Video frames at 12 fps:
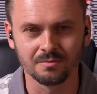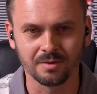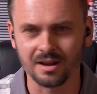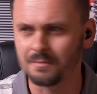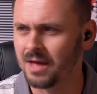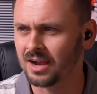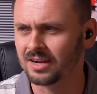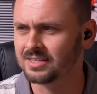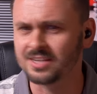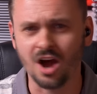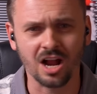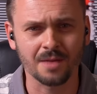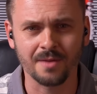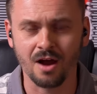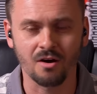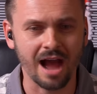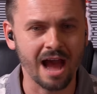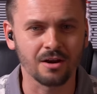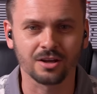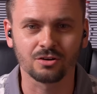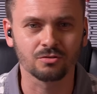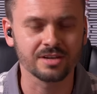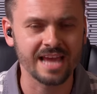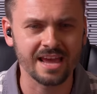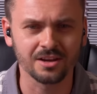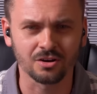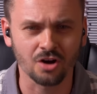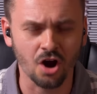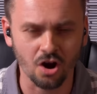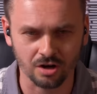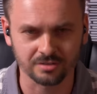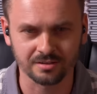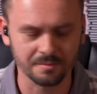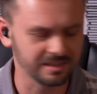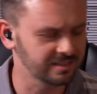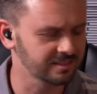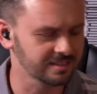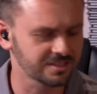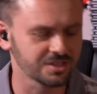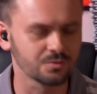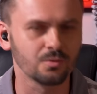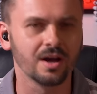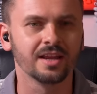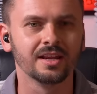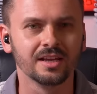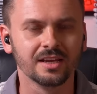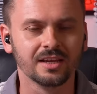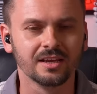but I'm not going to talk about how to create your art. I mean, th this is what